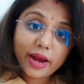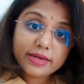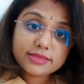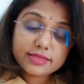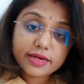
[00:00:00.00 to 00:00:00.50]

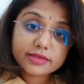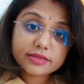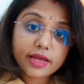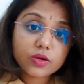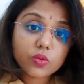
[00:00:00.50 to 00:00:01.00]

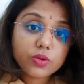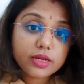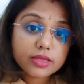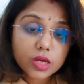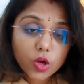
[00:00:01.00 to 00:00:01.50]
mindset that
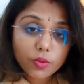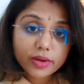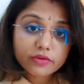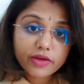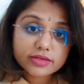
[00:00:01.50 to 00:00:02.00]
only the
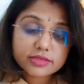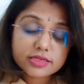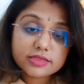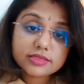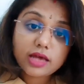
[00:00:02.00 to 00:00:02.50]
government
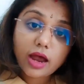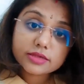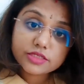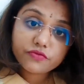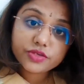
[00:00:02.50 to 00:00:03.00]
vaccines
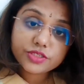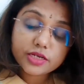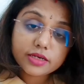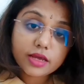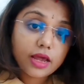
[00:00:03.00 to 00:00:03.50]
are
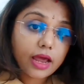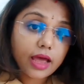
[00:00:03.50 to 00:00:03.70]
sufficient